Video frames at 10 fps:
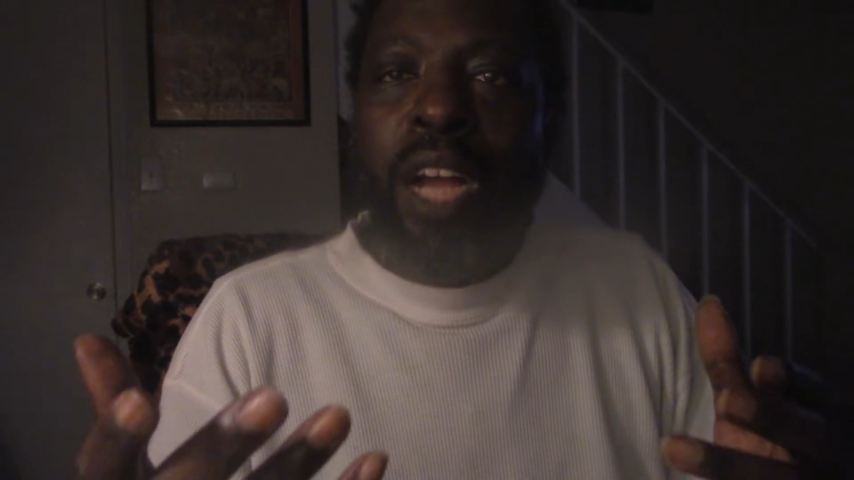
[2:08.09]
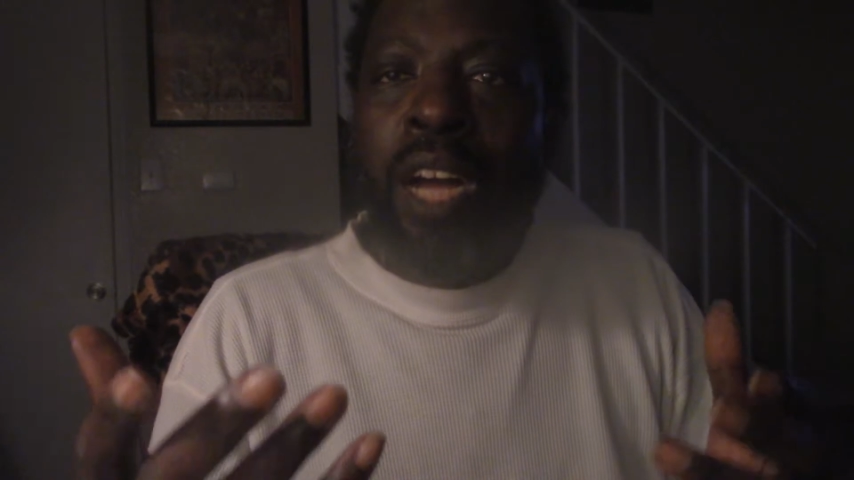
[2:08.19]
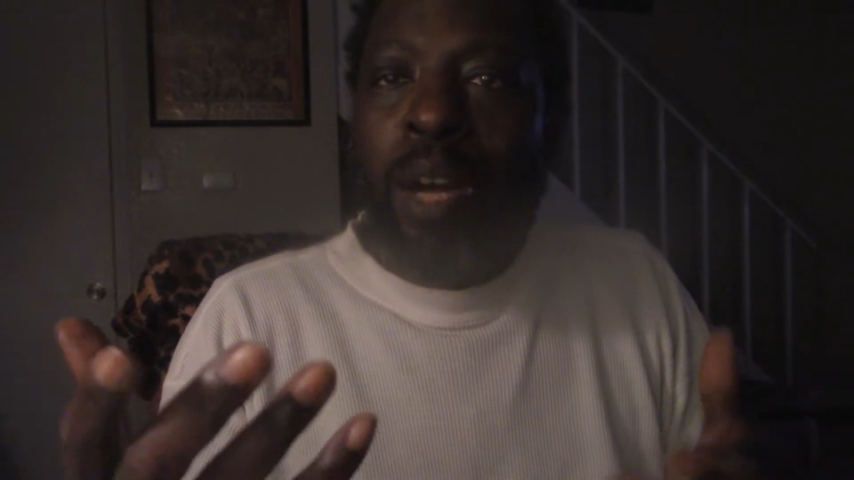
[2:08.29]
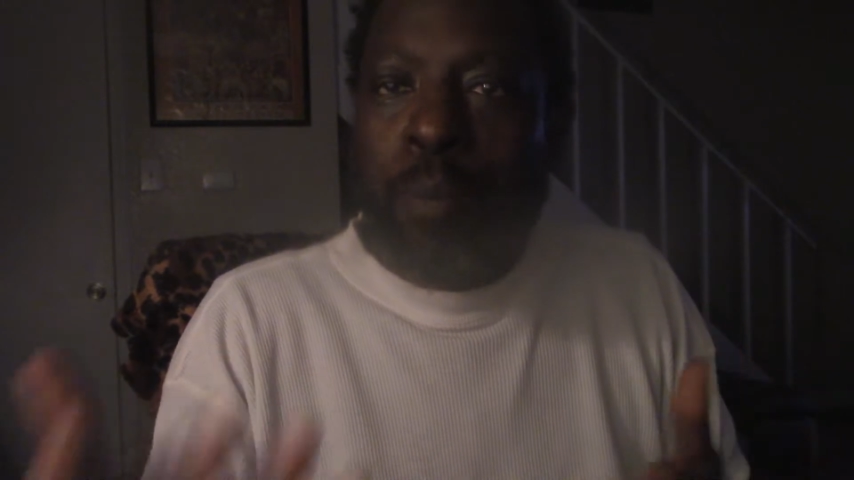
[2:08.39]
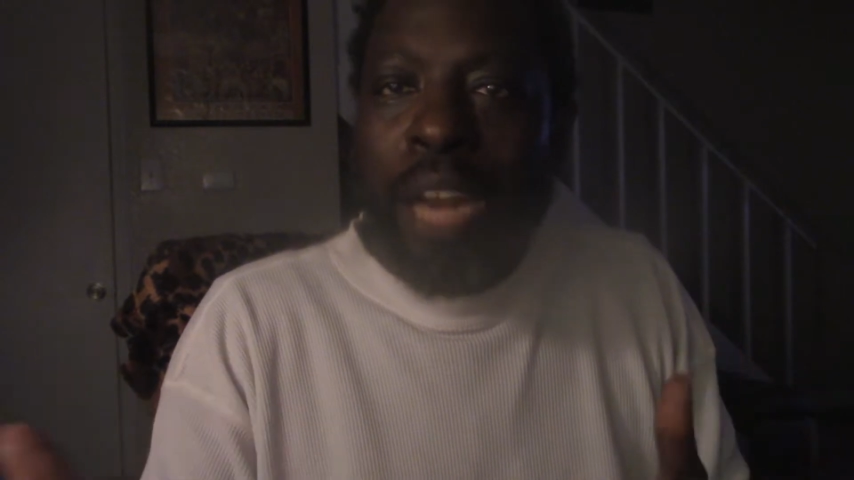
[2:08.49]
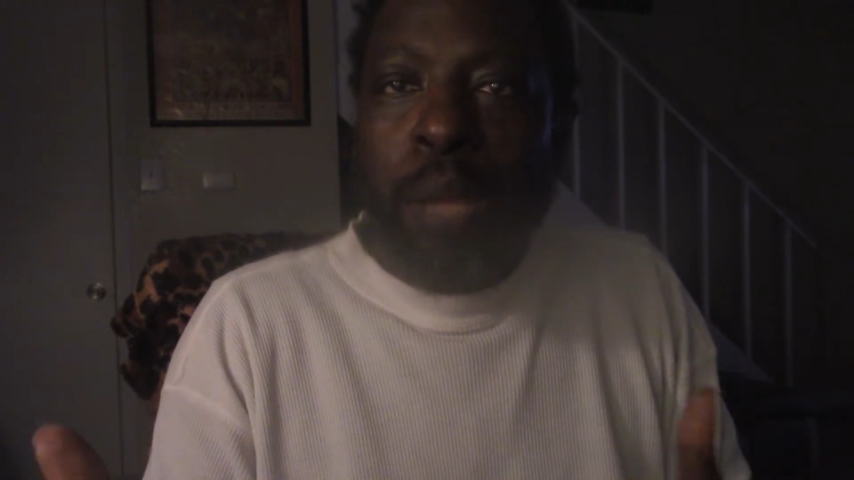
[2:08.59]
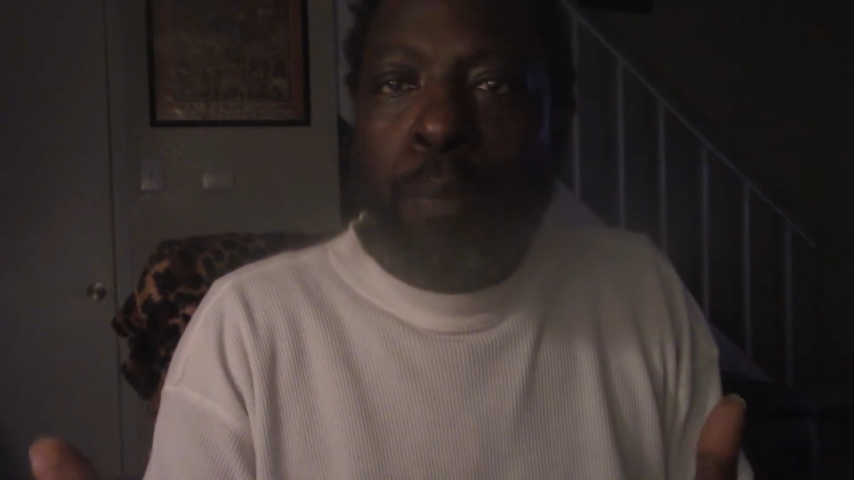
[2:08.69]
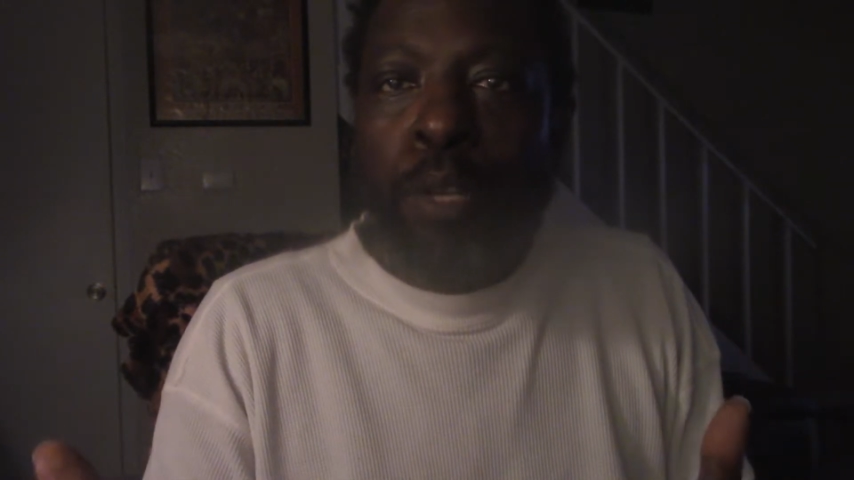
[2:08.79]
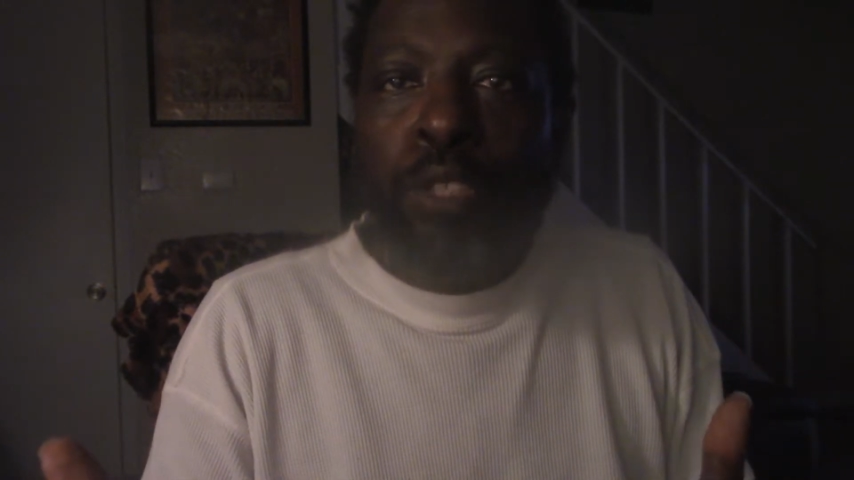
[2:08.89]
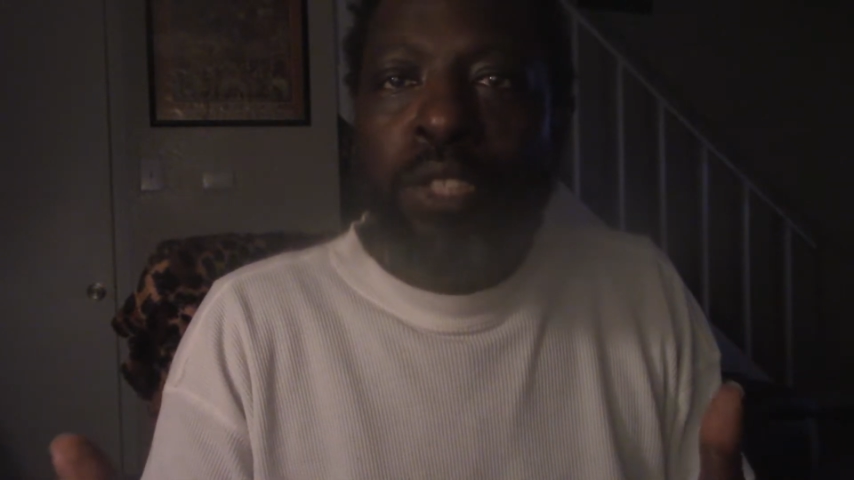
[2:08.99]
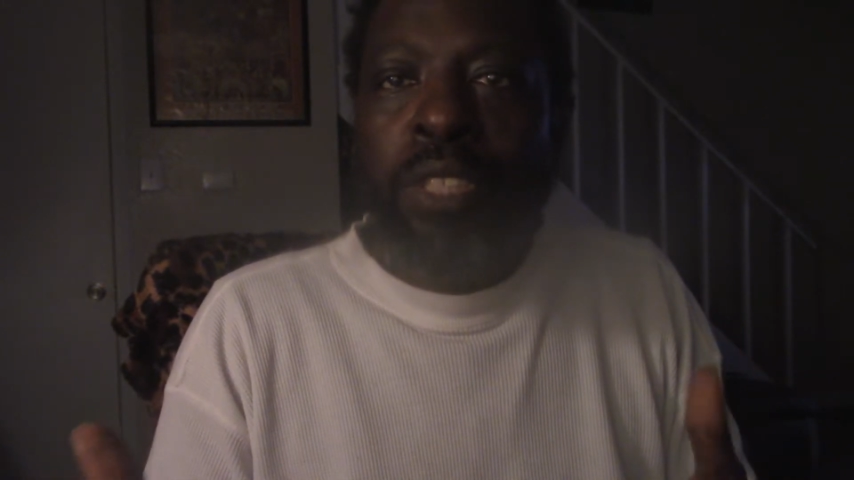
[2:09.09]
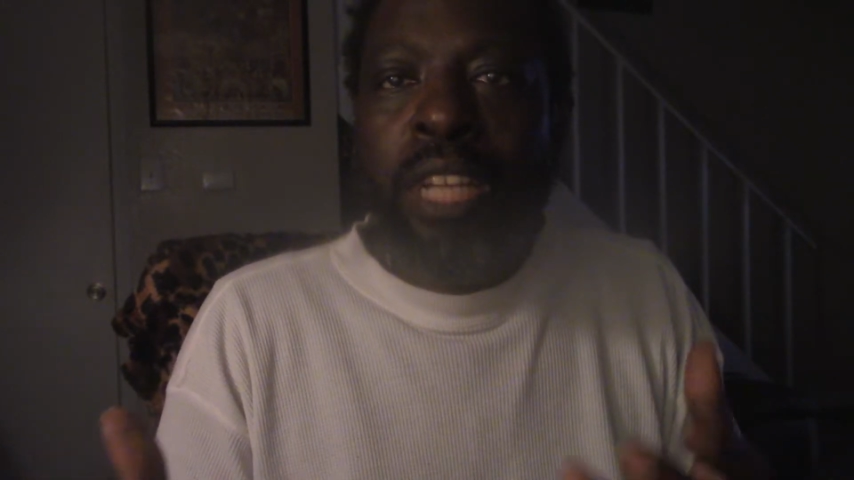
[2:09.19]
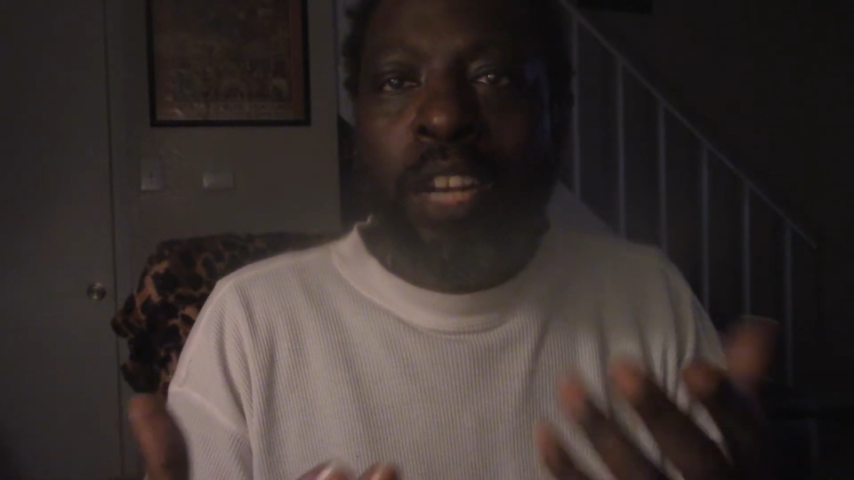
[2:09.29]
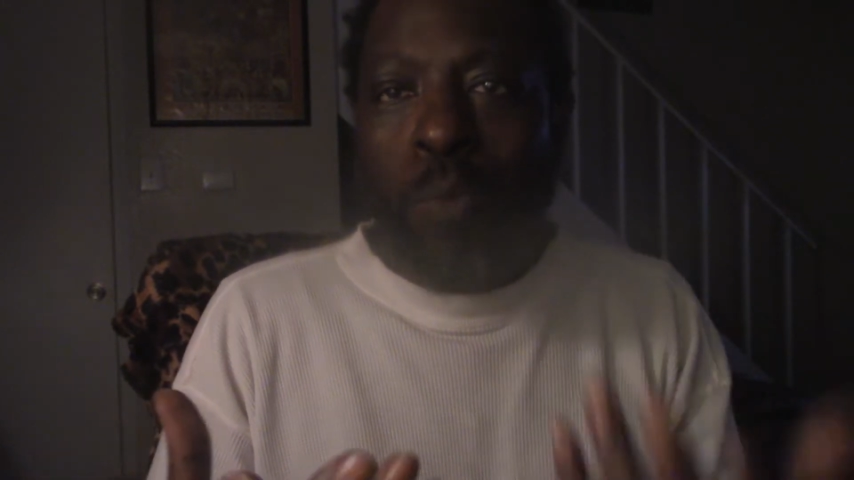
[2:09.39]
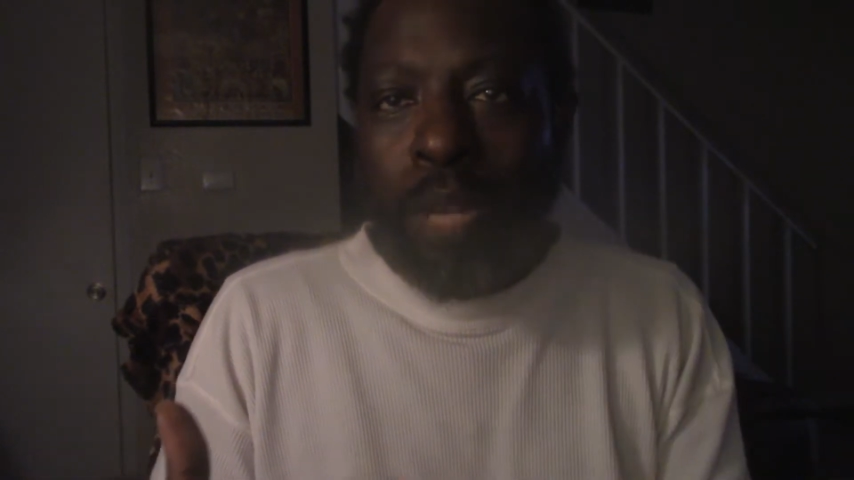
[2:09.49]
a black person
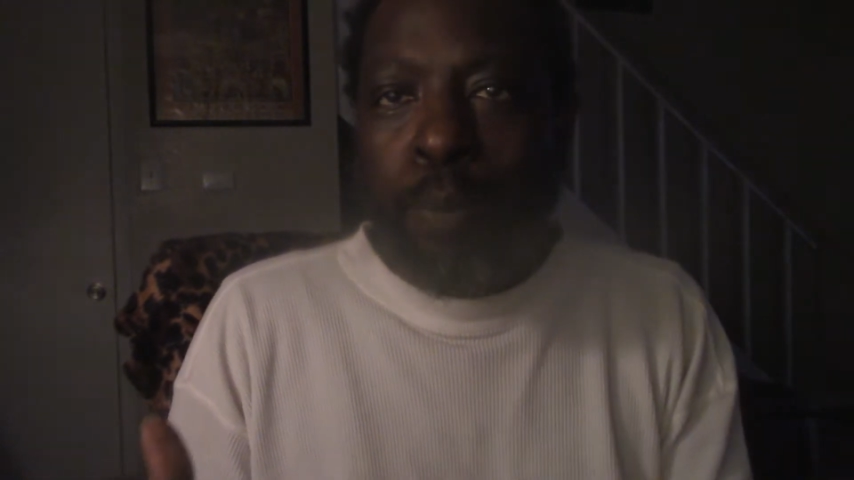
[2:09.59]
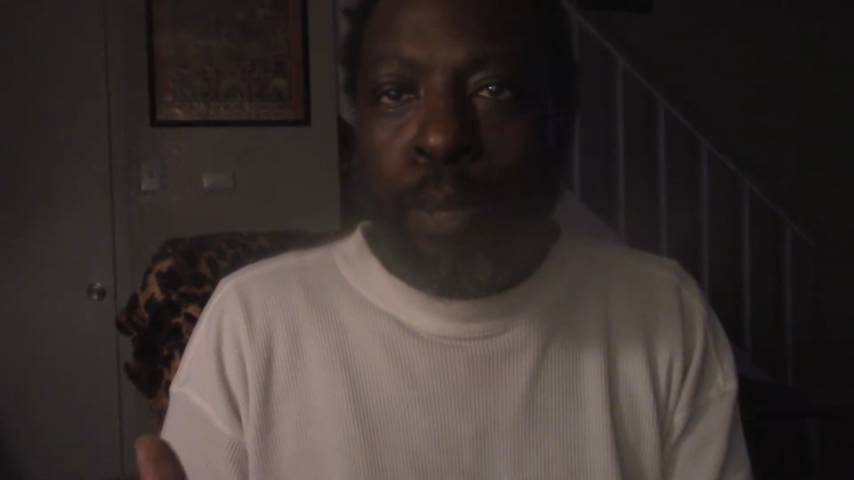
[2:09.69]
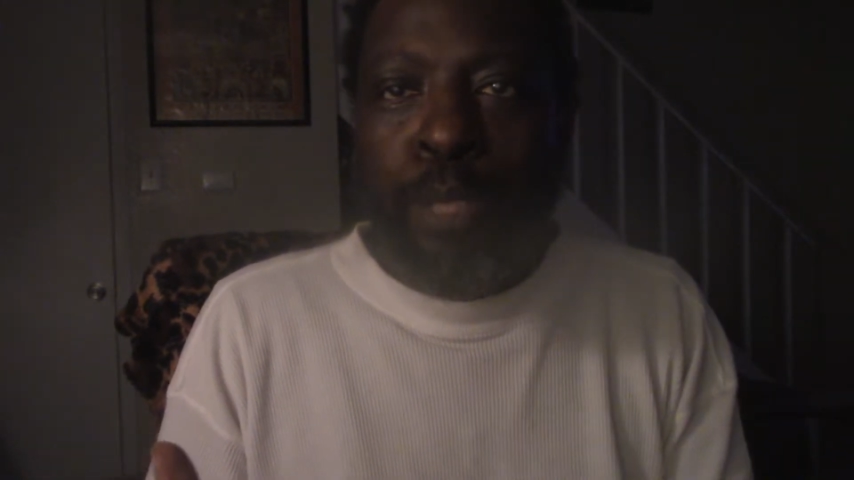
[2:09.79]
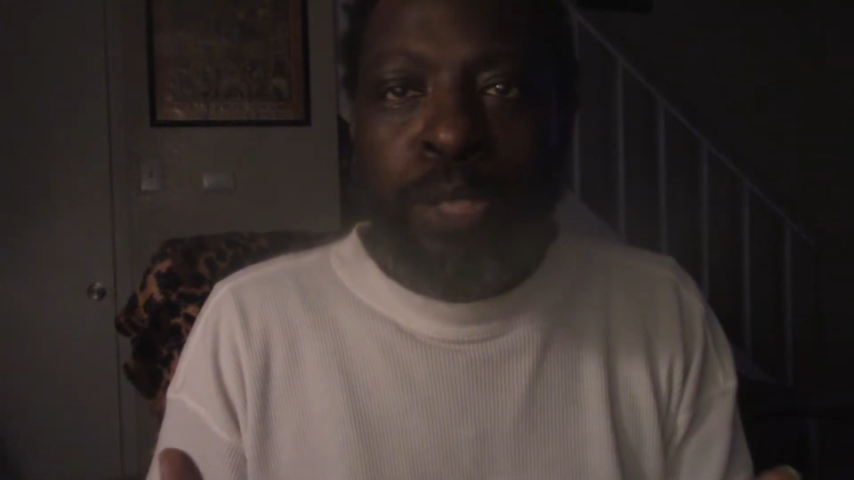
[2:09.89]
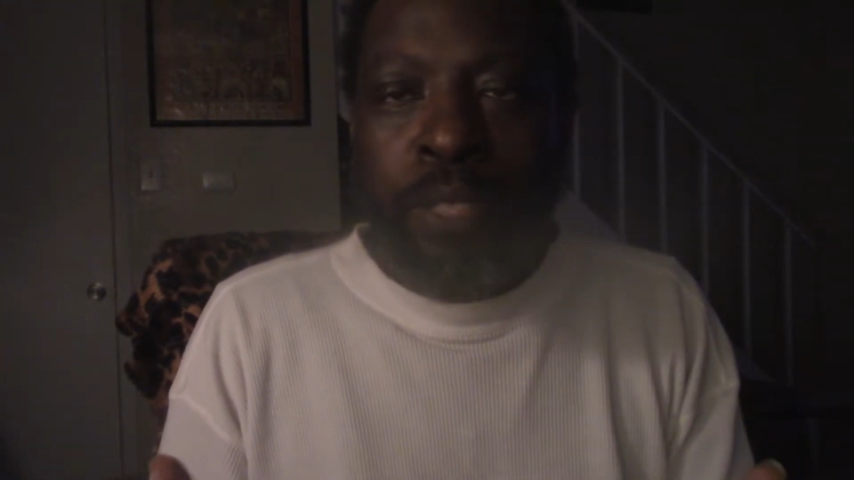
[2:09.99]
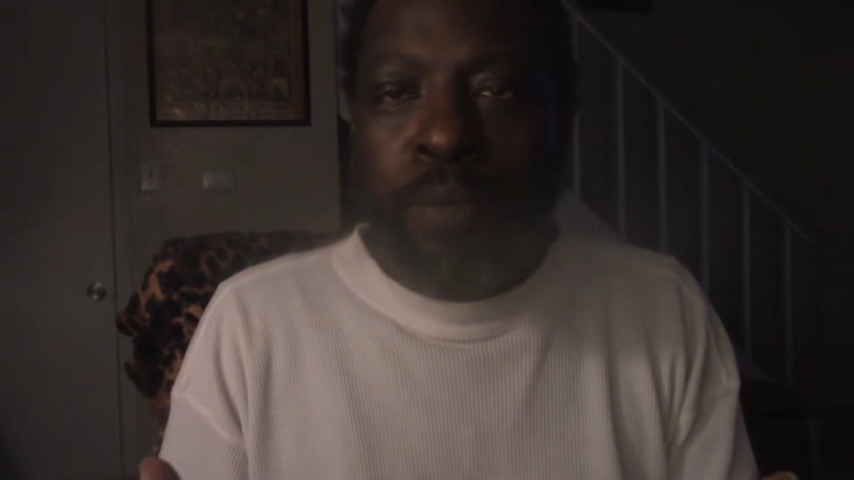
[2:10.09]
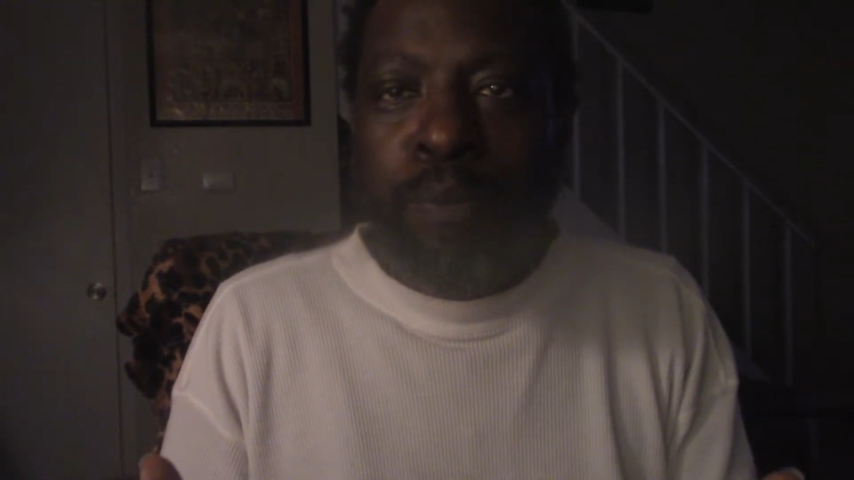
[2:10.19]
and a white person.